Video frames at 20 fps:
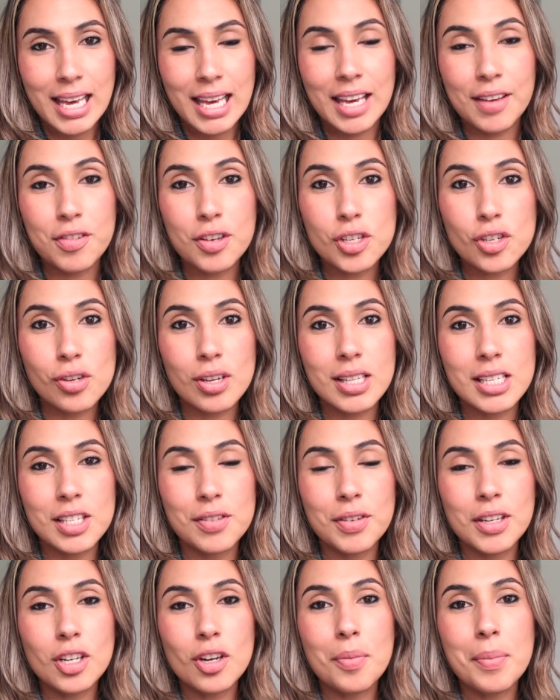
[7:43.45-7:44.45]
If you enjoy this
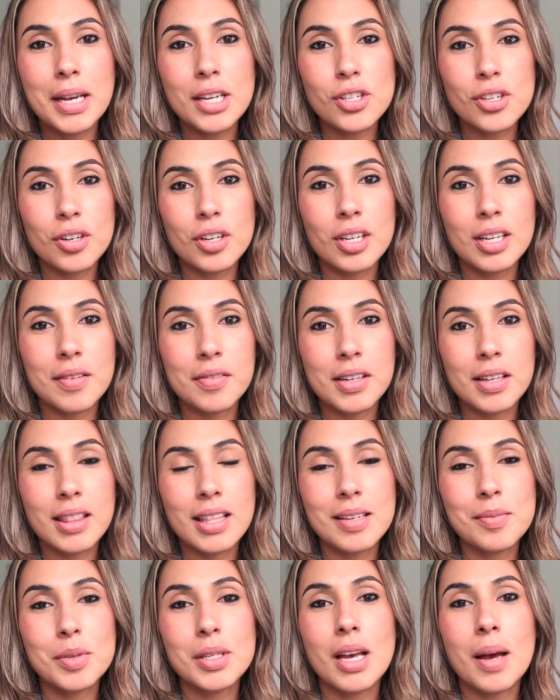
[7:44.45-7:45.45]
video, make sure you give it a
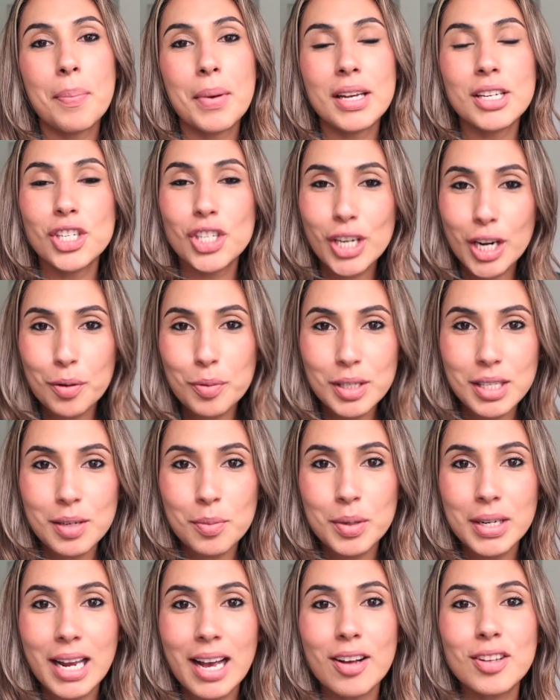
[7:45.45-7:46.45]
thumbs up, share it with
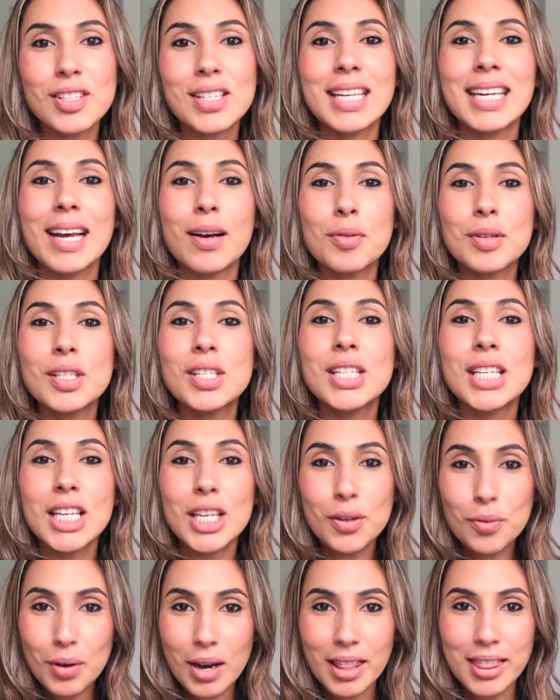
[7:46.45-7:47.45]
someone else, and I will see
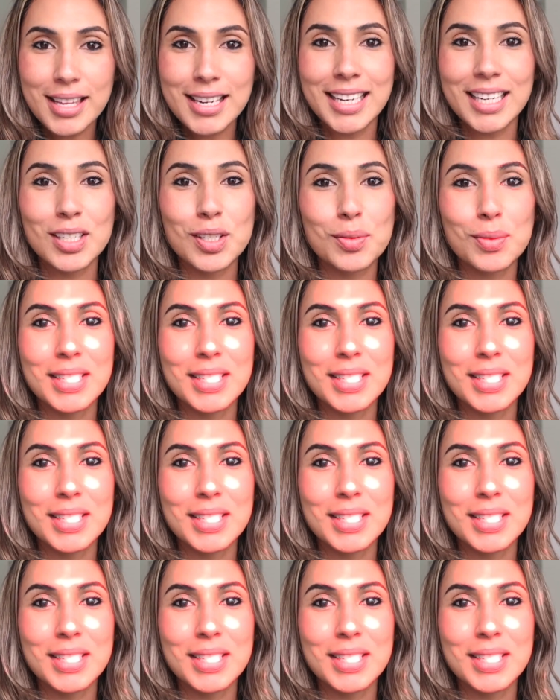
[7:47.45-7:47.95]
you on the next